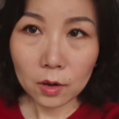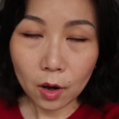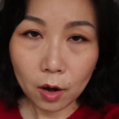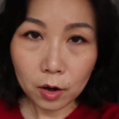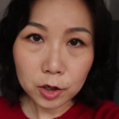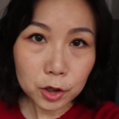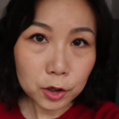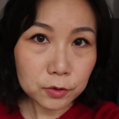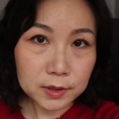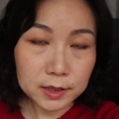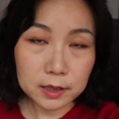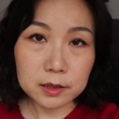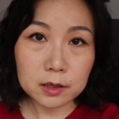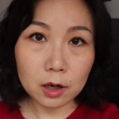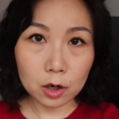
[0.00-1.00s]
I use
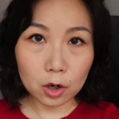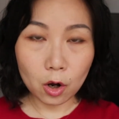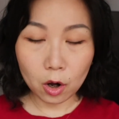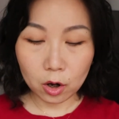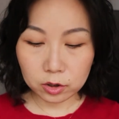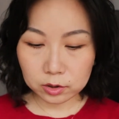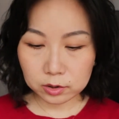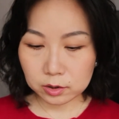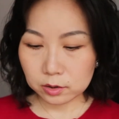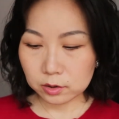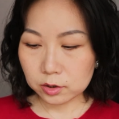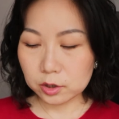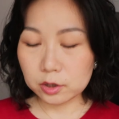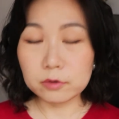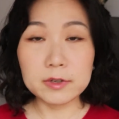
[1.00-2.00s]
this a lot
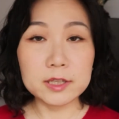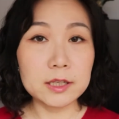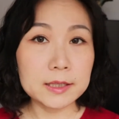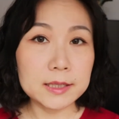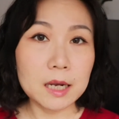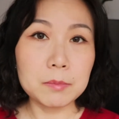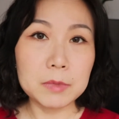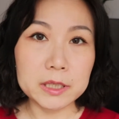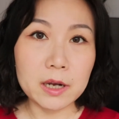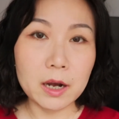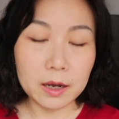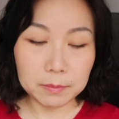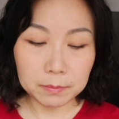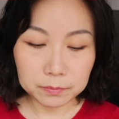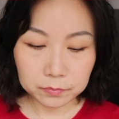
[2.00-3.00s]
during the
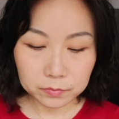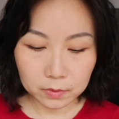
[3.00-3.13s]
summertime.